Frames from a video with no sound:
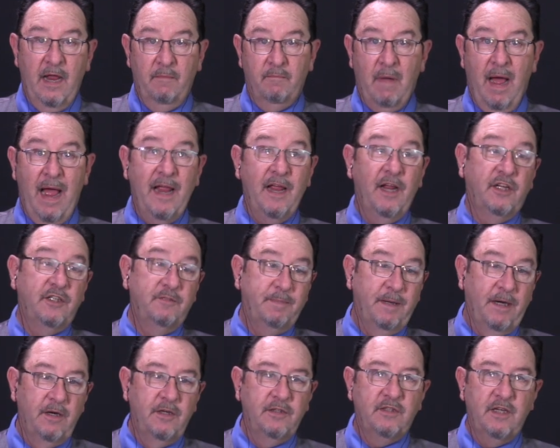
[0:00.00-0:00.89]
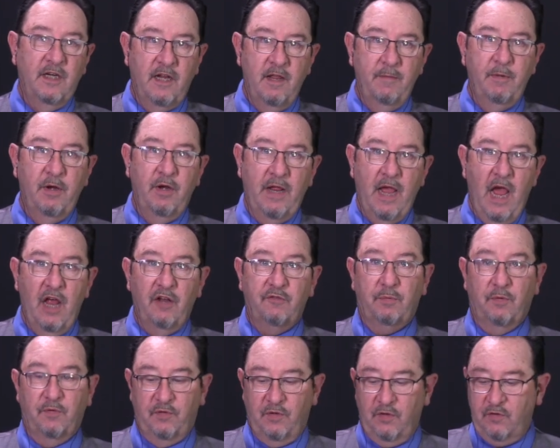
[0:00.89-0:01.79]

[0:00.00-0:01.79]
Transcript: in my experience in community hospitals,